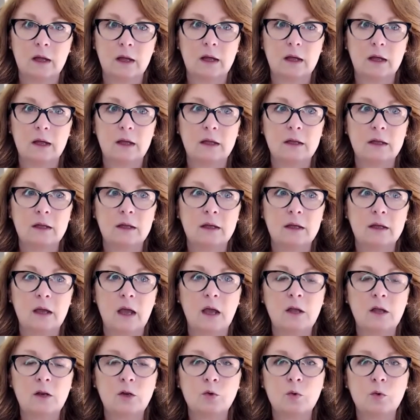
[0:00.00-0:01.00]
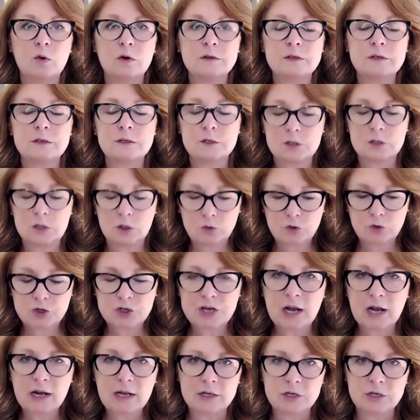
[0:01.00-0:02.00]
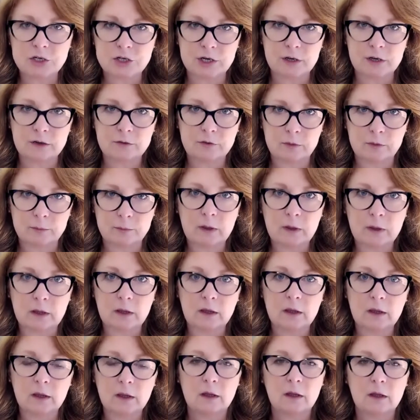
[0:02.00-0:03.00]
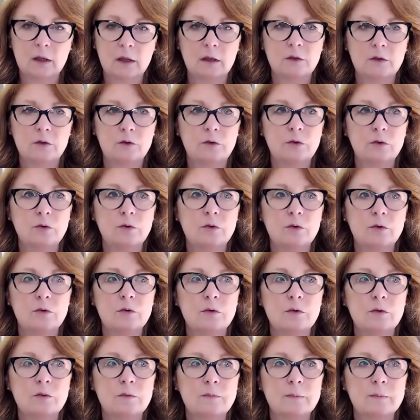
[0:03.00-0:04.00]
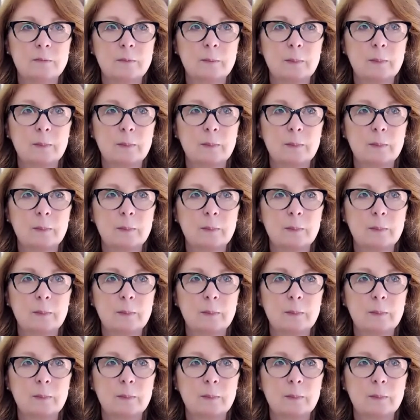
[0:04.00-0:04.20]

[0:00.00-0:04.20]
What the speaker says: It was so challenging for me to